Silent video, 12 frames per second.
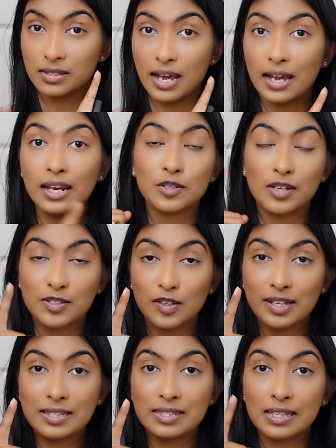side. So as
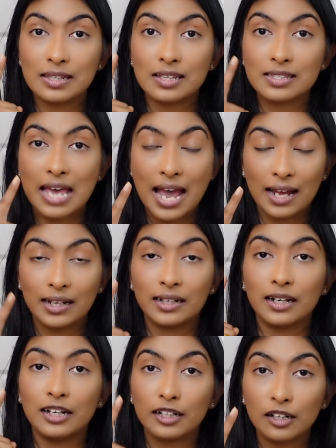you can see, this
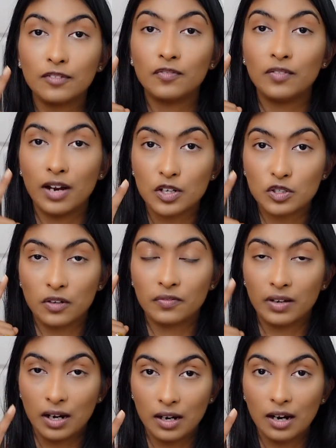added a little flush
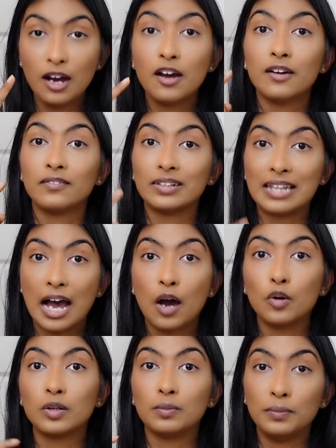of color
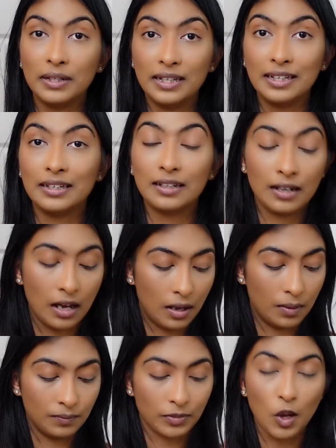without being
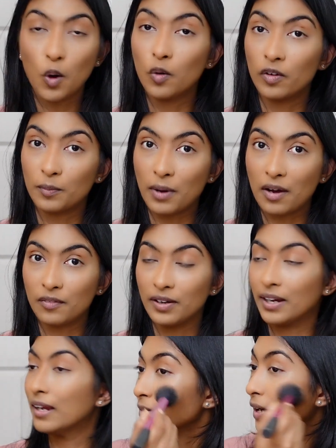
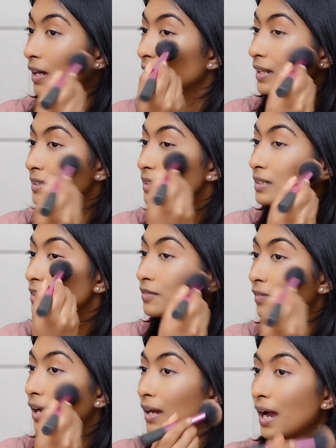overpowering. So yeah, that's the
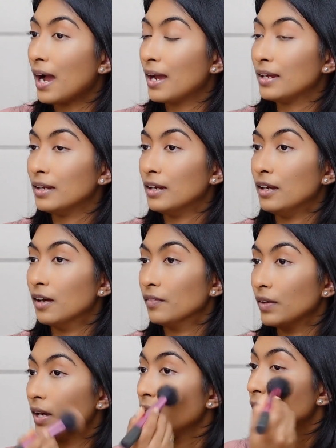reason why I
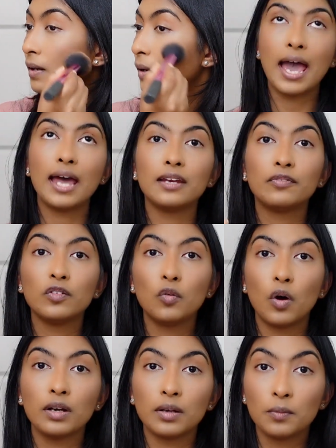love it. And if you
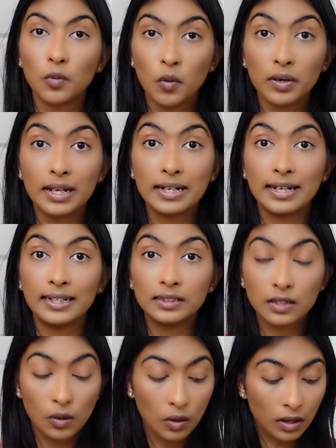want a more
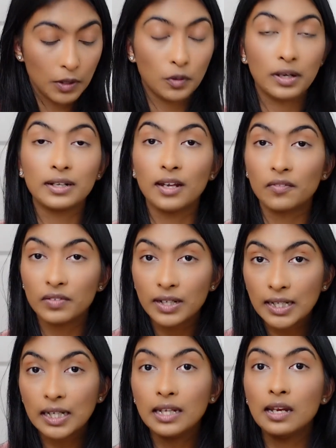intense look, you can
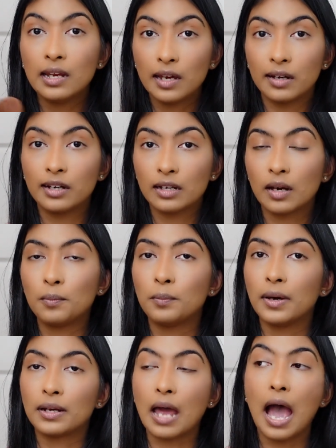definitely layer it up.
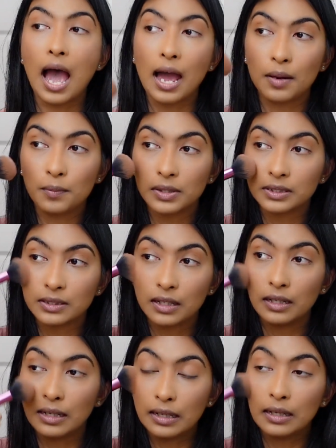But I
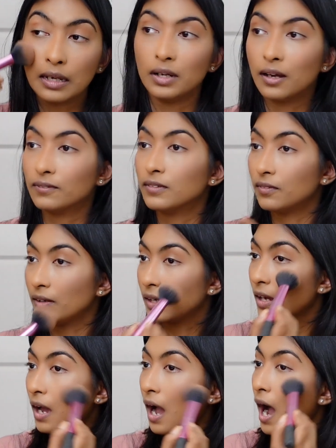personally love the
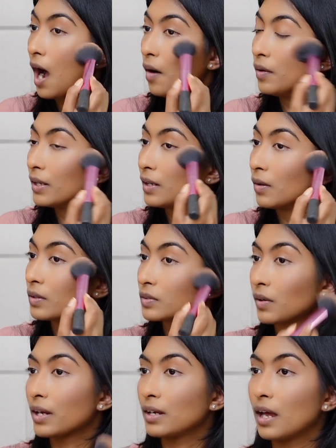way how it
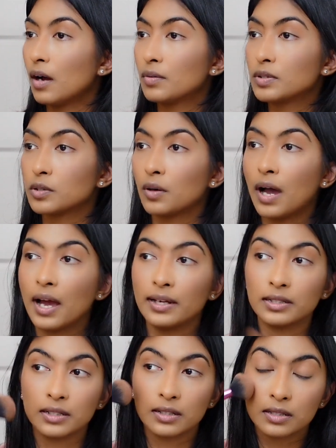looks right now. So
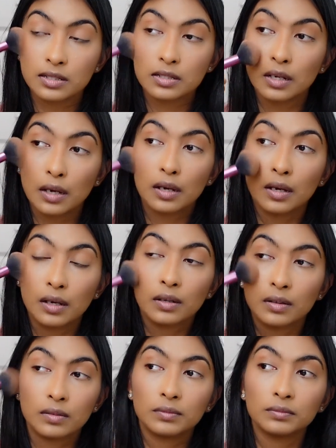I just
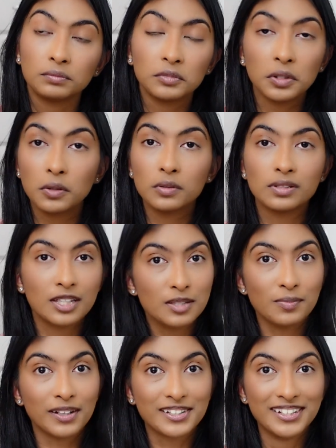use
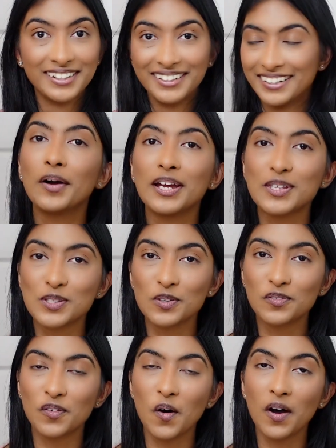this much. Okay, so
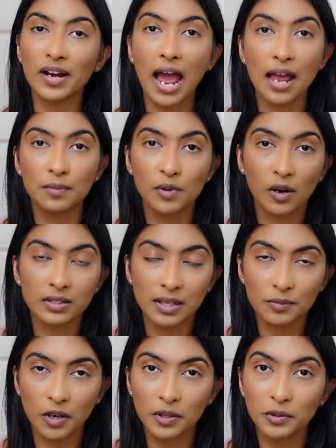for eyebrows,
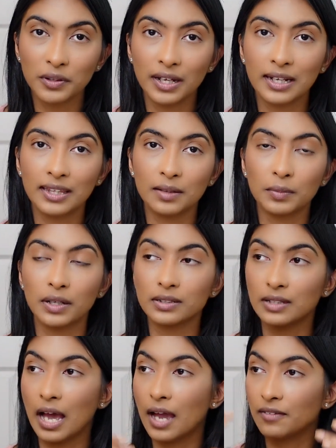I'm not doing anything
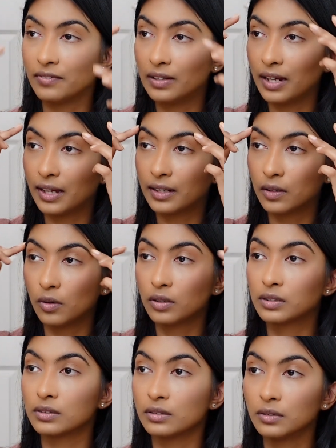because I feel like it
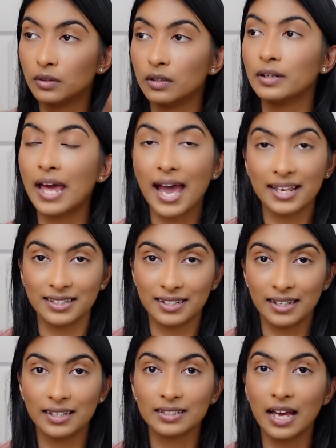looks good as
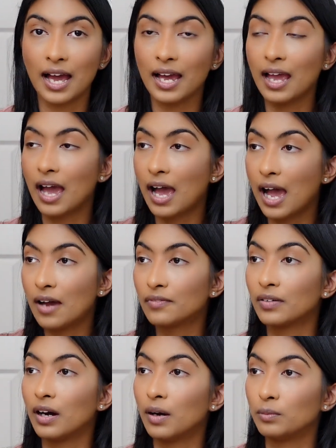it is. I
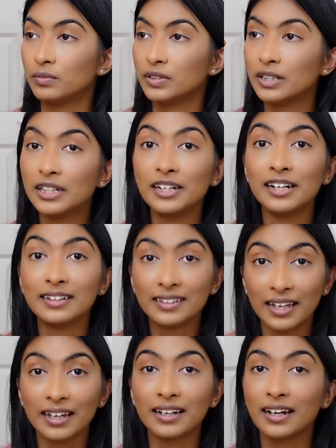have really
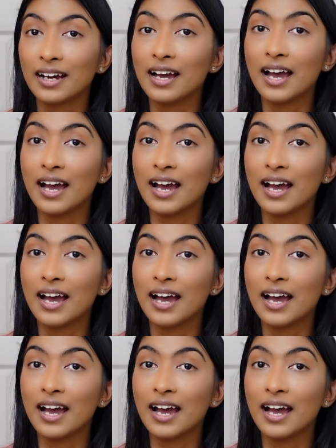thick